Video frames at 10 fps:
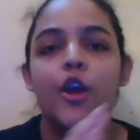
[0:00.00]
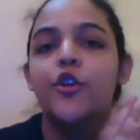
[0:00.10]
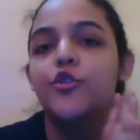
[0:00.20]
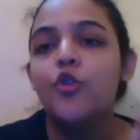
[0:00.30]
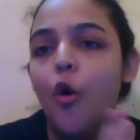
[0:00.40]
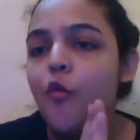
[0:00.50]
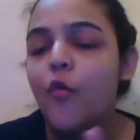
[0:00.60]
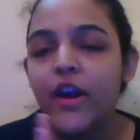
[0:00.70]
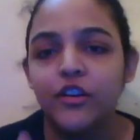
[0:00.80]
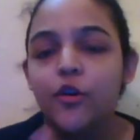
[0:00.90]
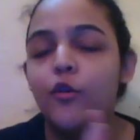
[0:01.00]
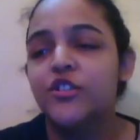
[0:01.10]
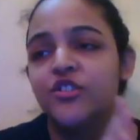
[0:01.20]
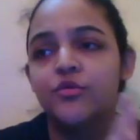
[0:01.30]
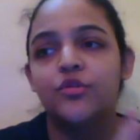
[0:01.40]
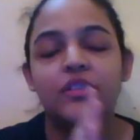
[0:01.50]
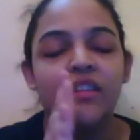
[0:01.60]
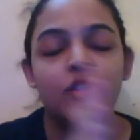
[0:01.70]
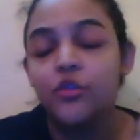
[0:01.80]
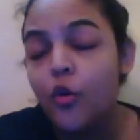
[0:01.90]
No one will go through
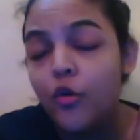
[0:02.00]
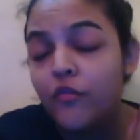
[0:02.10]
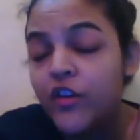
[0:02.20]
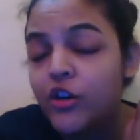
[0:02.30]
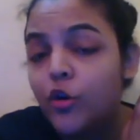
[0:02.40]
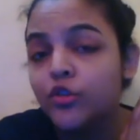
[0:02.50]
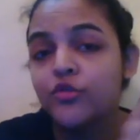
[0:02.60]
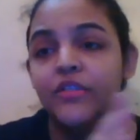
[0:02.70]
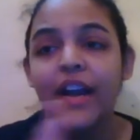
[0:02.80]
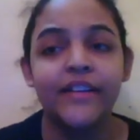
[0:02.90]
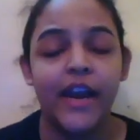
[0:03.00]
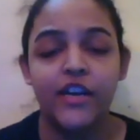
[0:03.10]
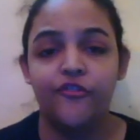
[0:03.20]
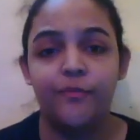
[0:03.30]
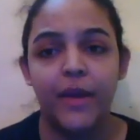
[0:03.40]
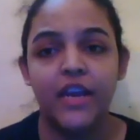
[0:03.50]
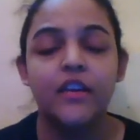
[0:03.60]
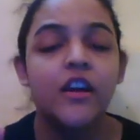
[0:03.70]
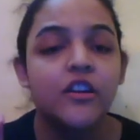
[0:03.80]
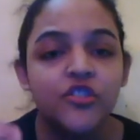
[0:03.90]
that kind of pain